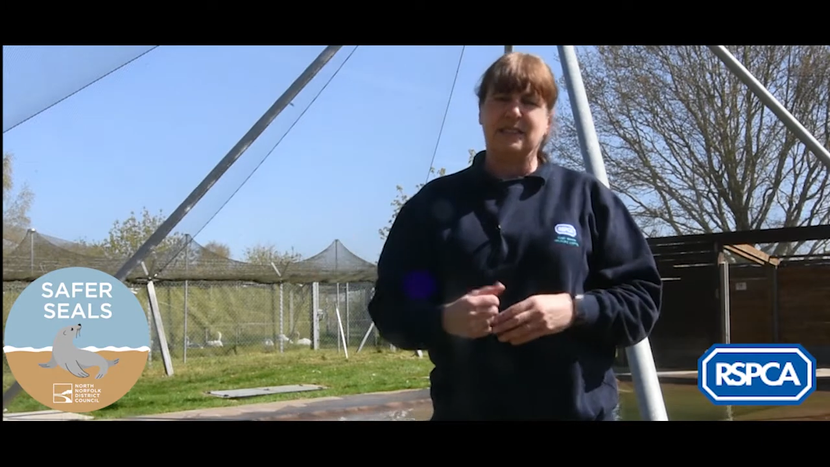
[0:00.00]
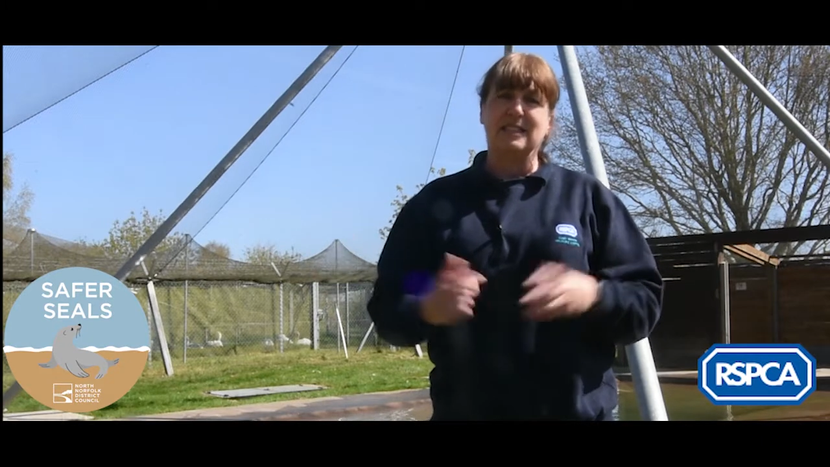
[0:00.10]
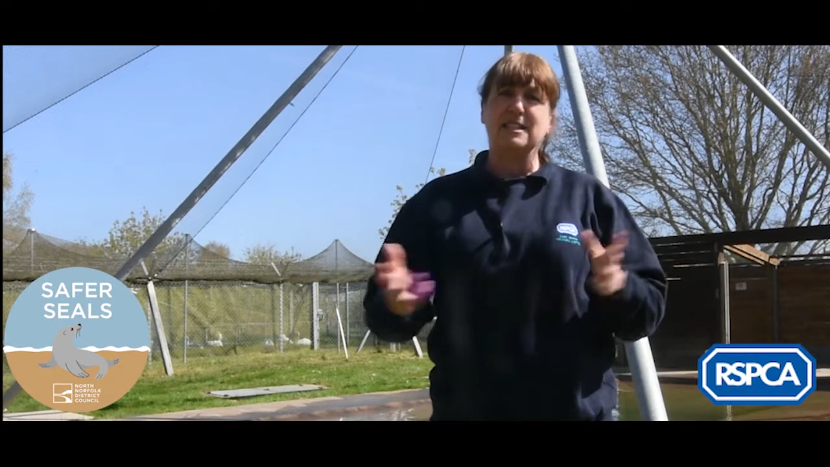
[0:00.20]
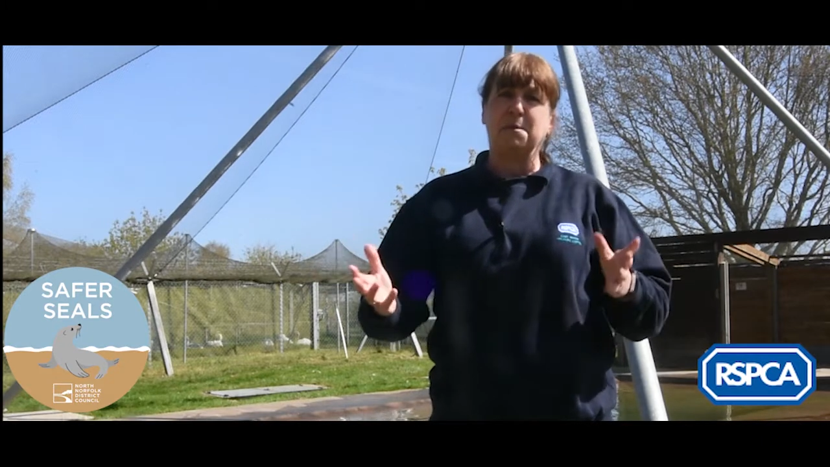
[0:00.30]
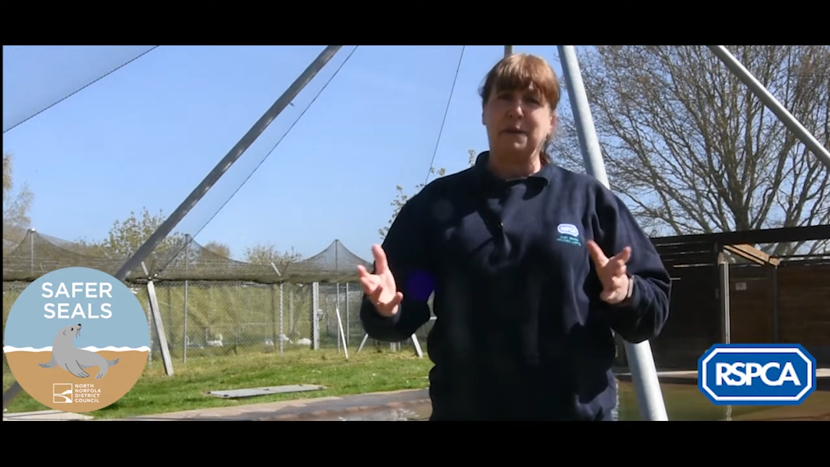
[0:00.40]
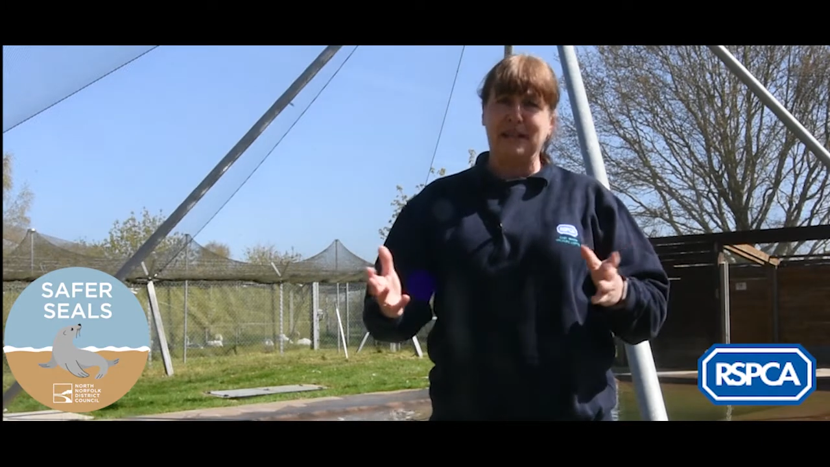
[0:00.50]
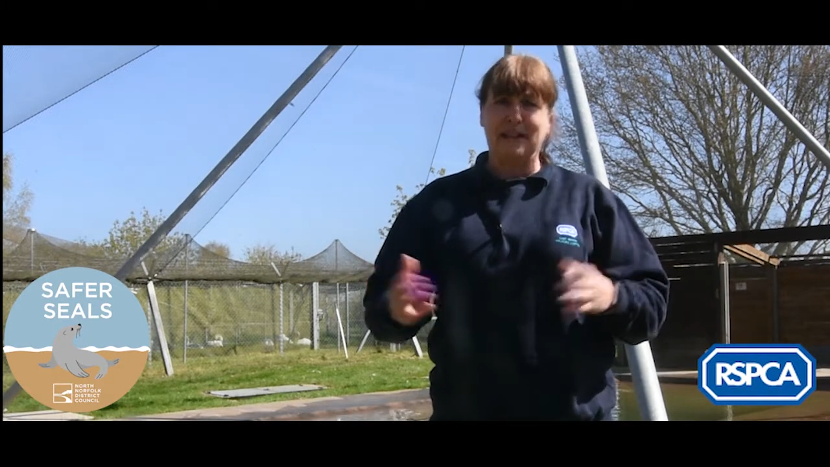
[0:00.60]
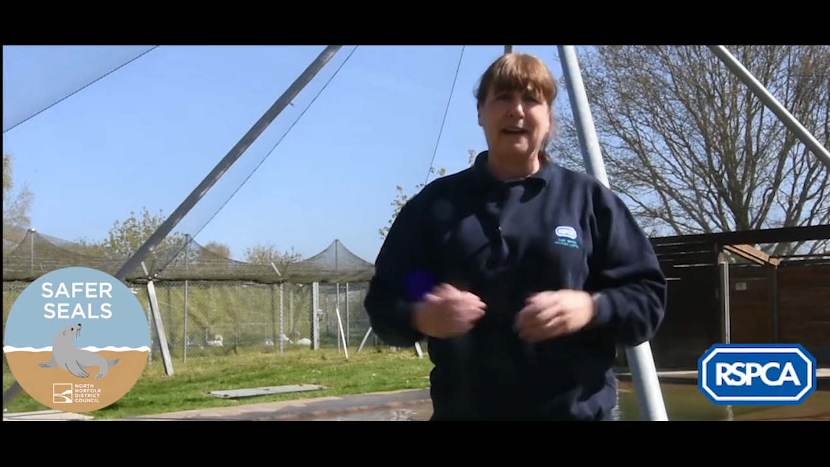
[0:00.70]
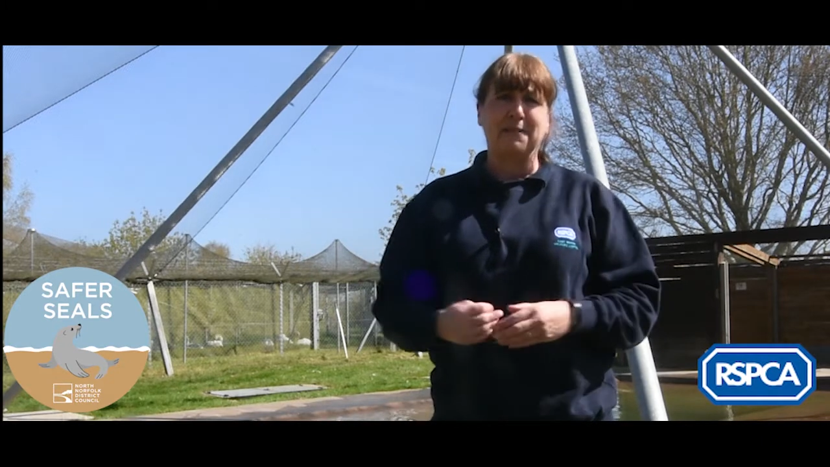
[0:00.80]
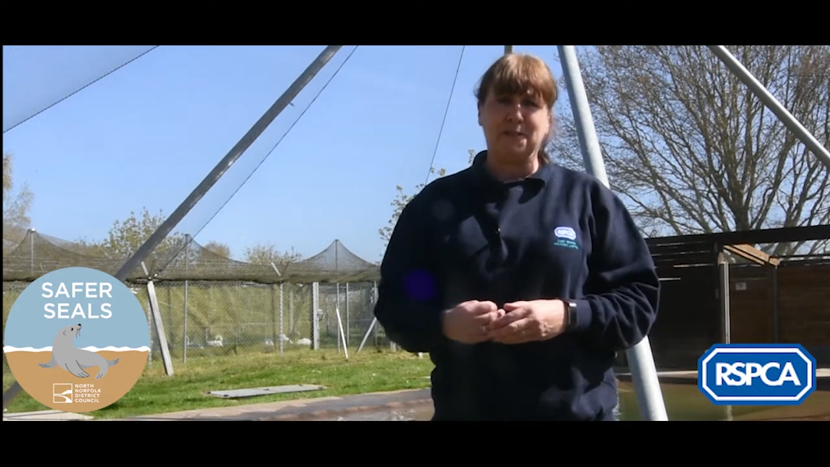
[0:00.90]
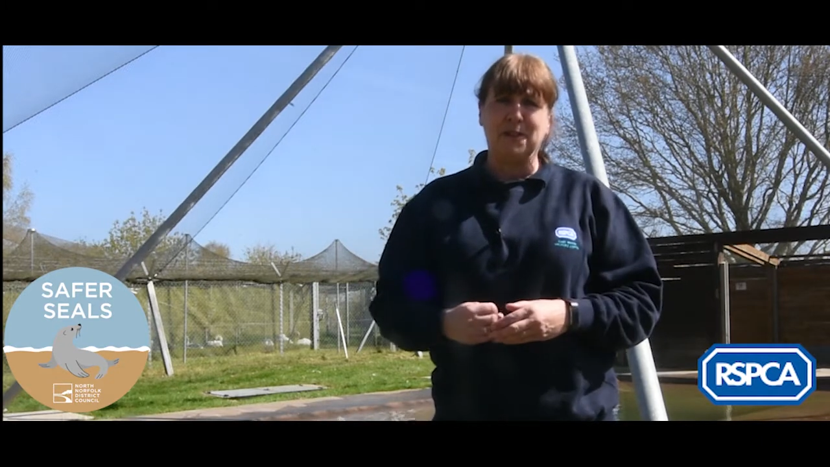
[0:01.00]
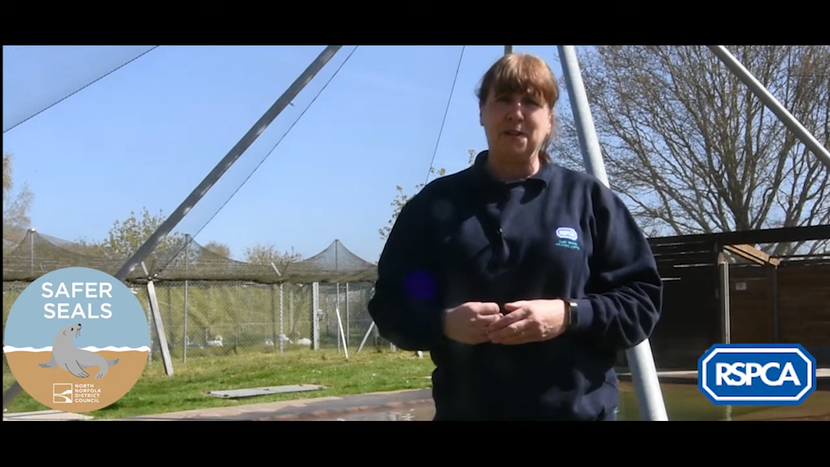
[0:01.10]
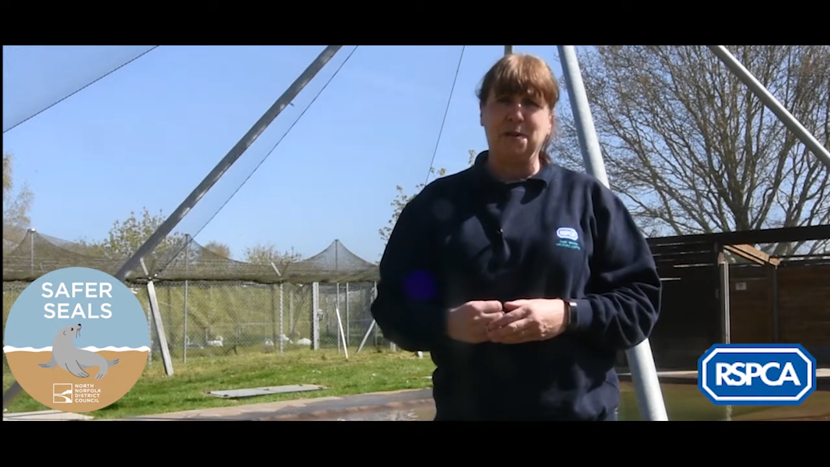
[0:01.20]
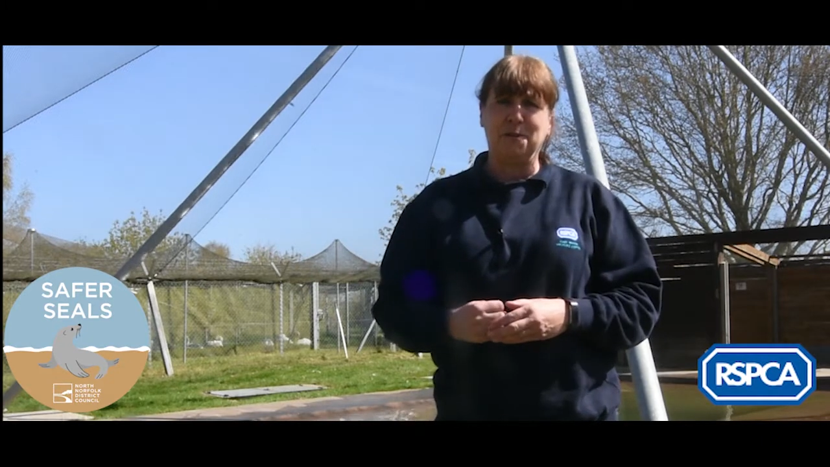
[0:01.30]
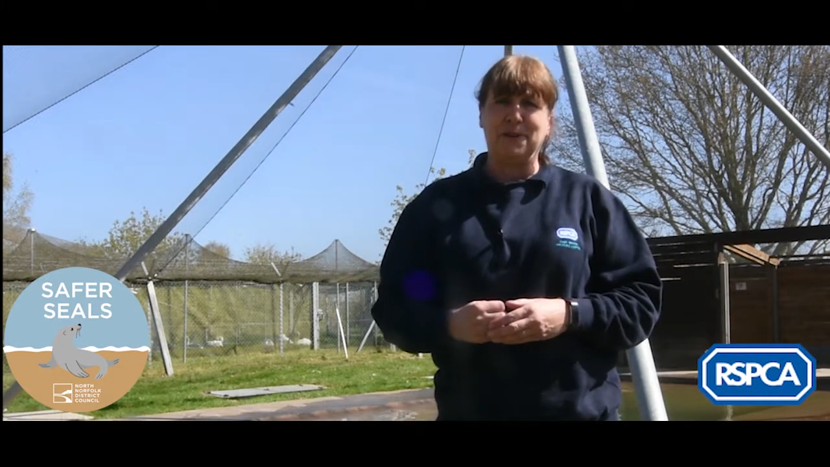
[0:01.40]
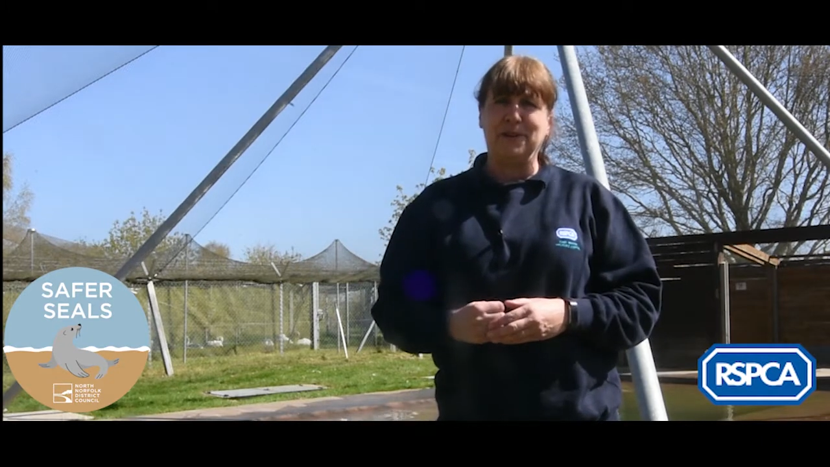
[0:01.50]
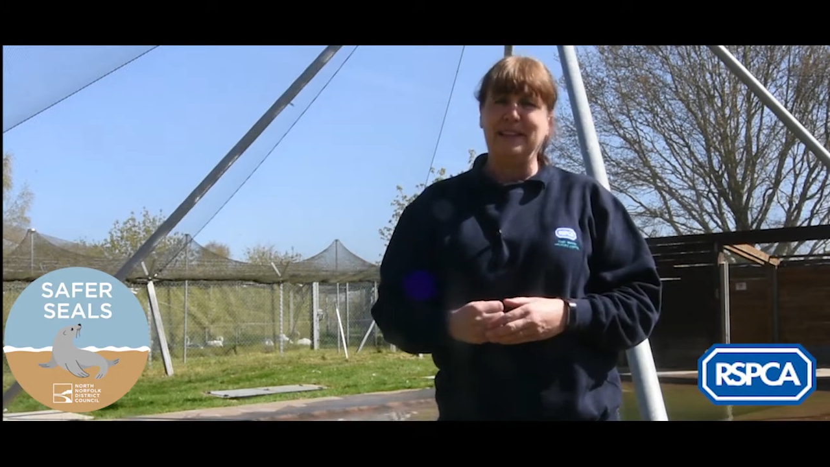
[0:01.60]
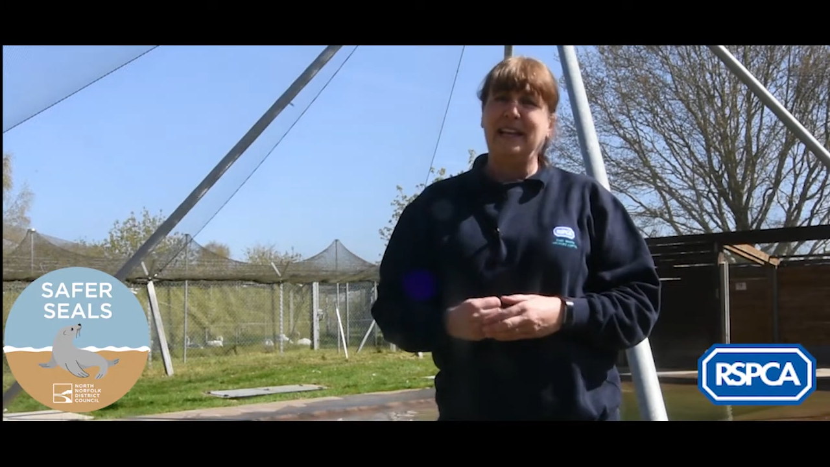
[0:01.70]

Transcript: disappear out of the cubicle